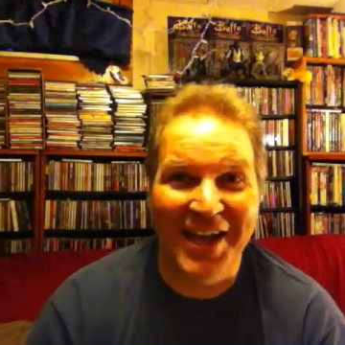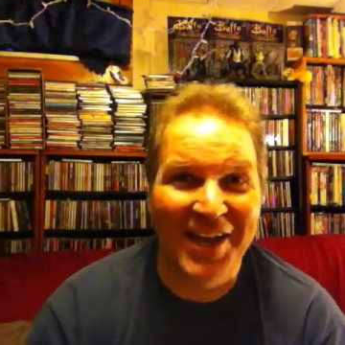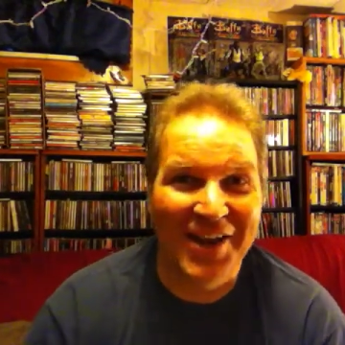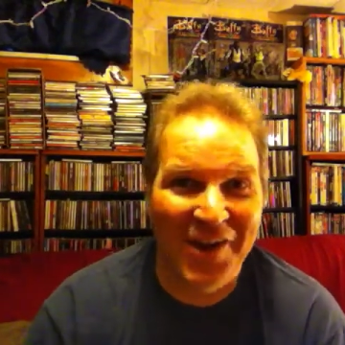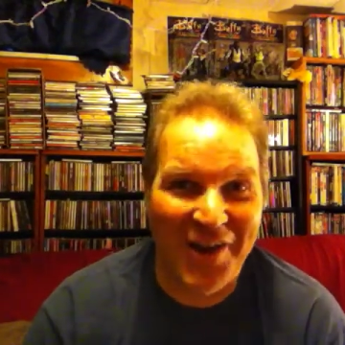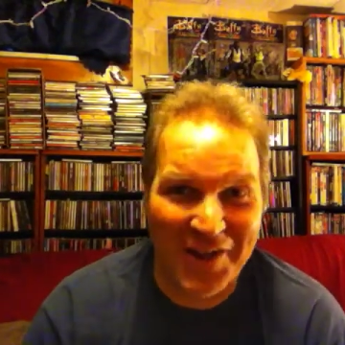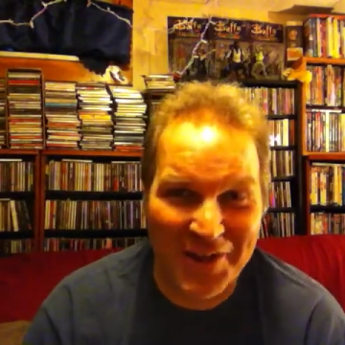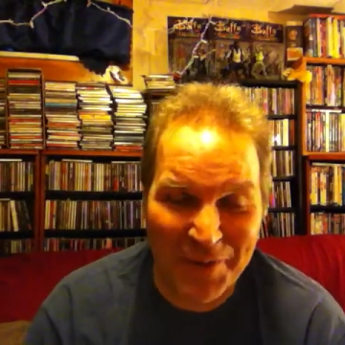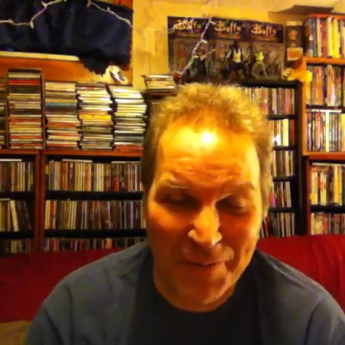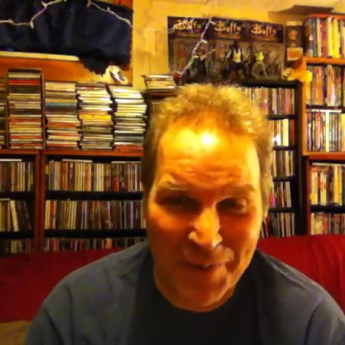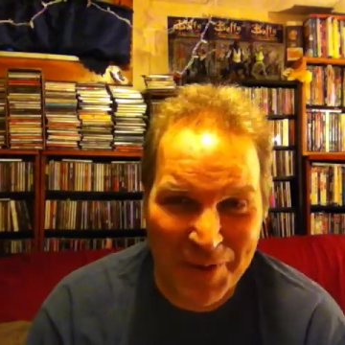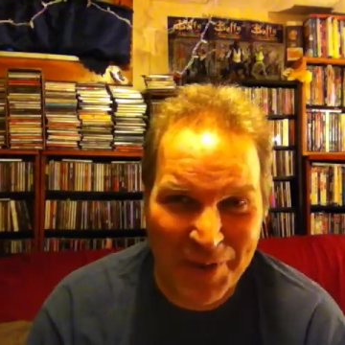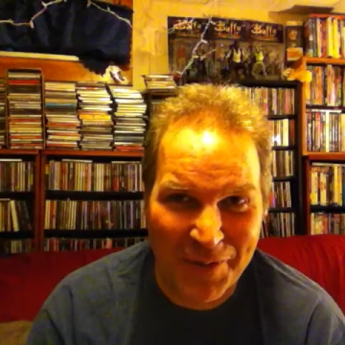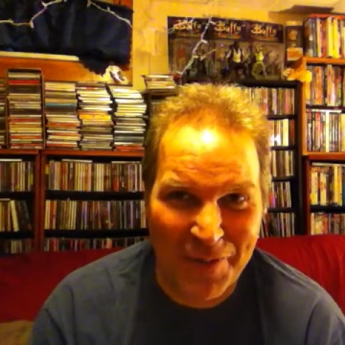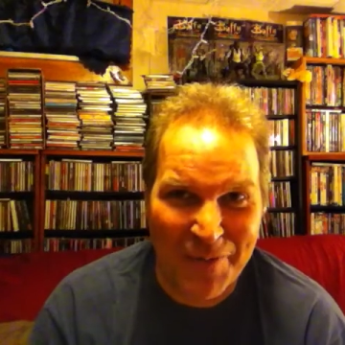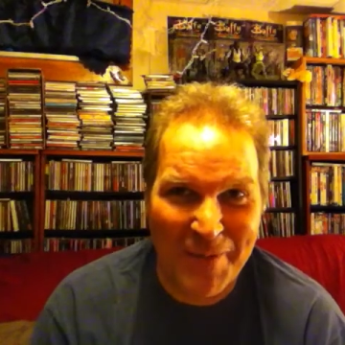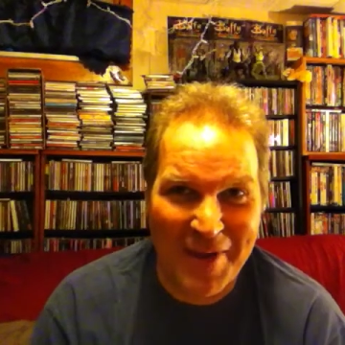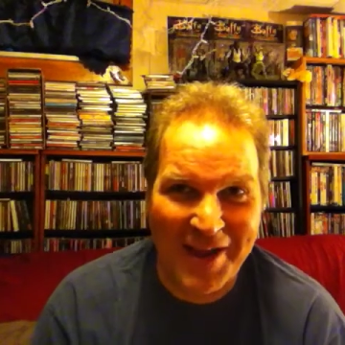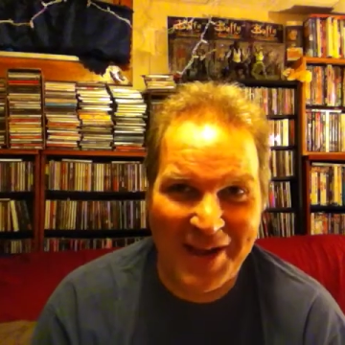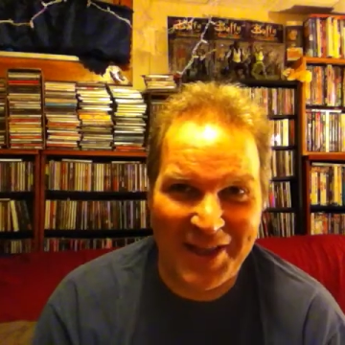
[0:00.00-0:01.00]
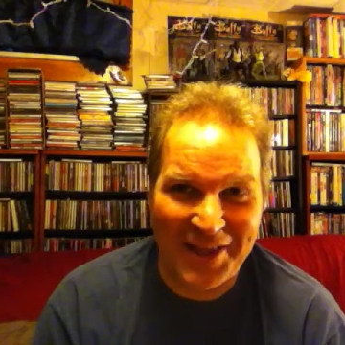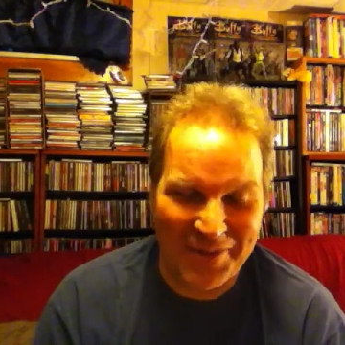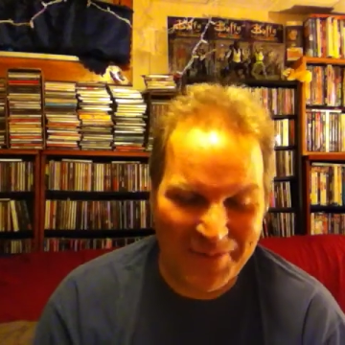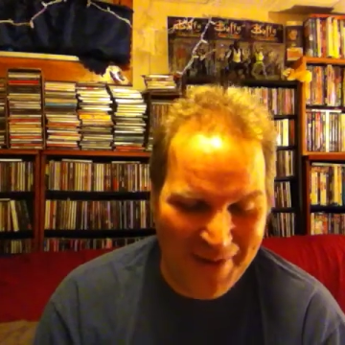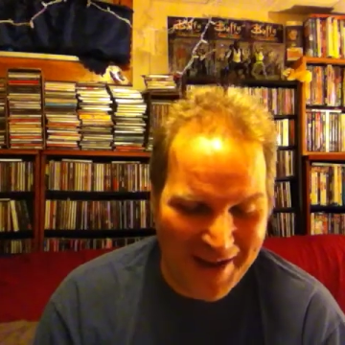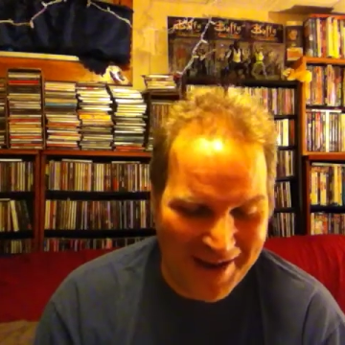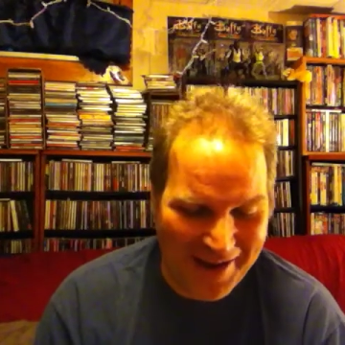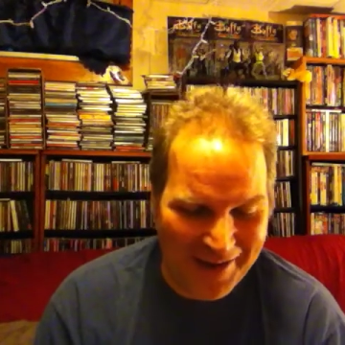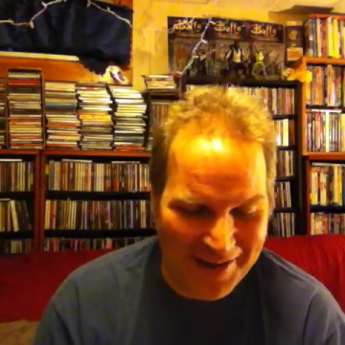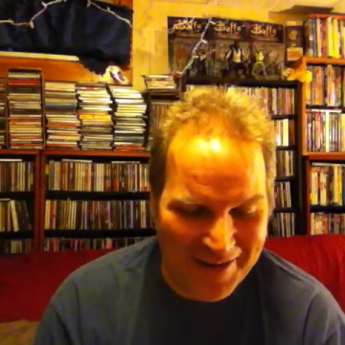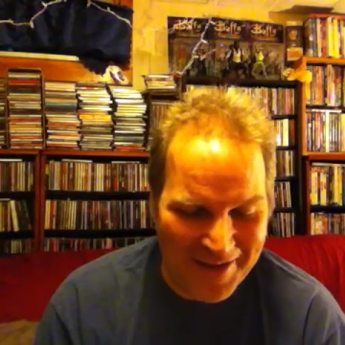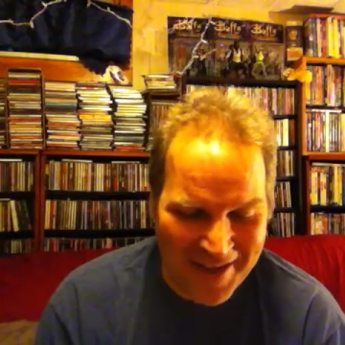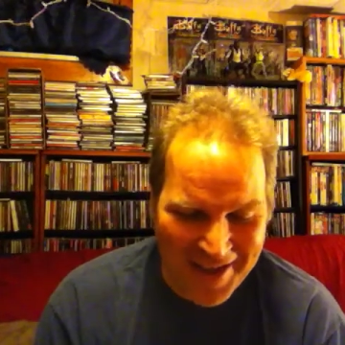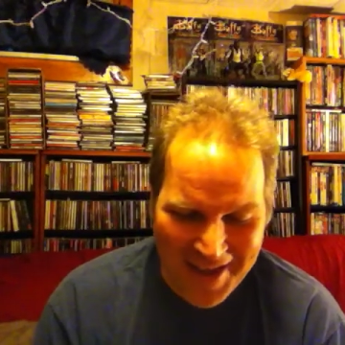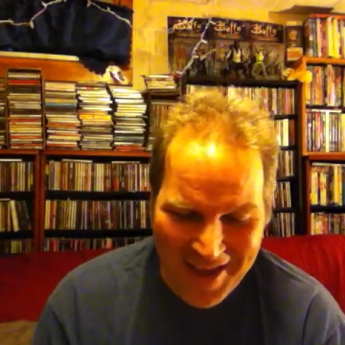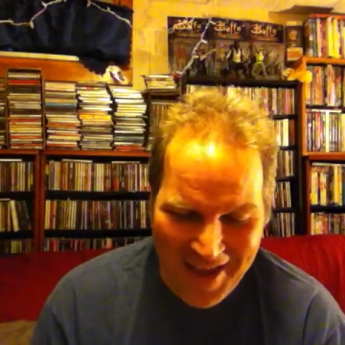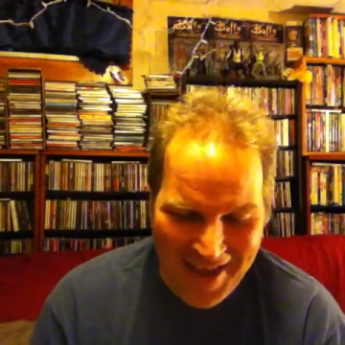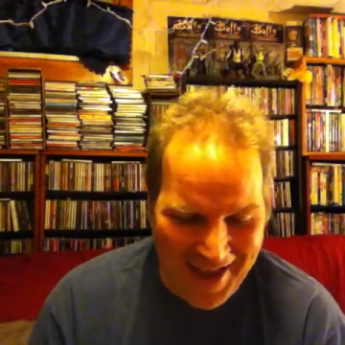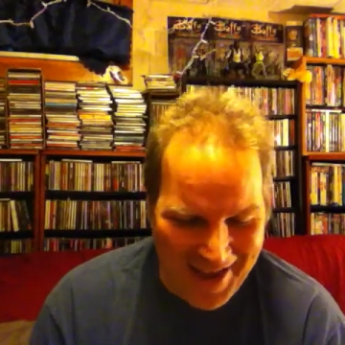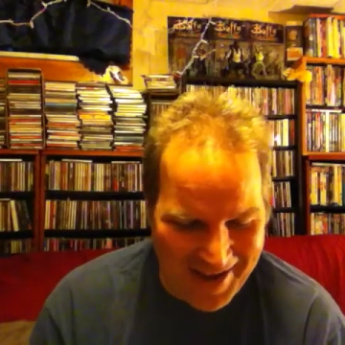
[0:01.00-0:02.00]
in on them when they were making the record,
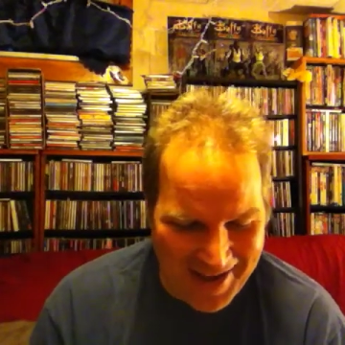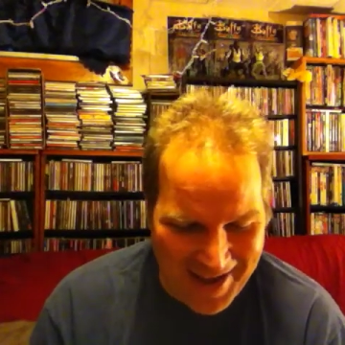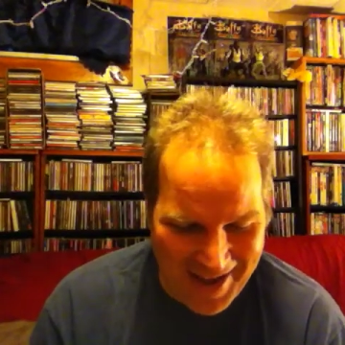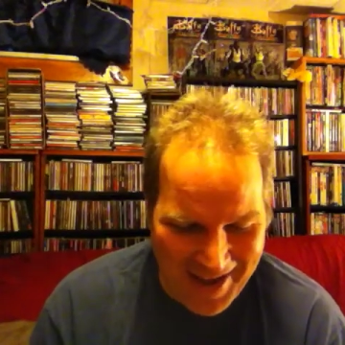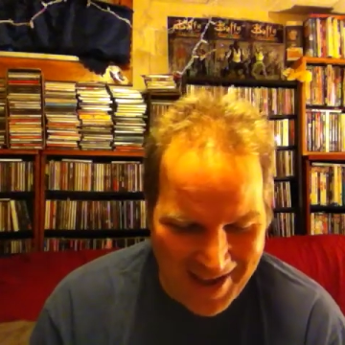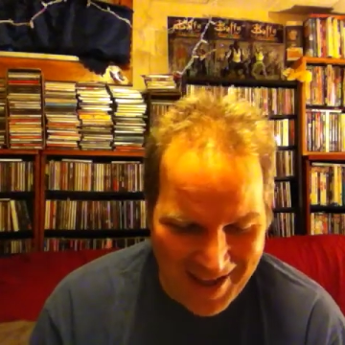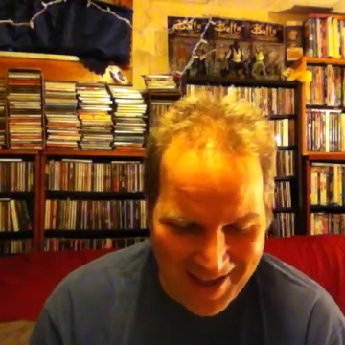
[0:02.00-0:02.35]
and